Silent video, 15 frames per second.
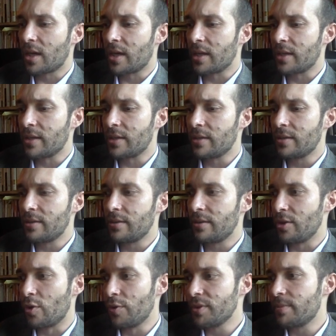uh,
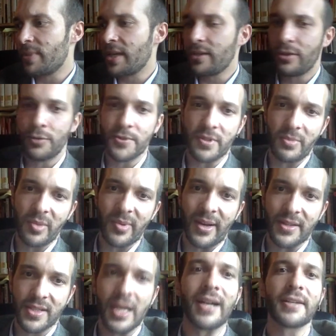the old debate used to be
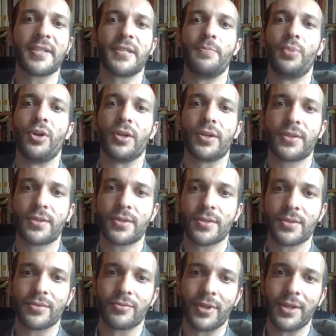about
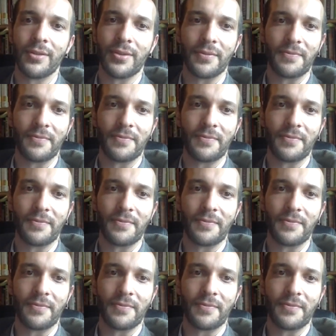textbooks, right?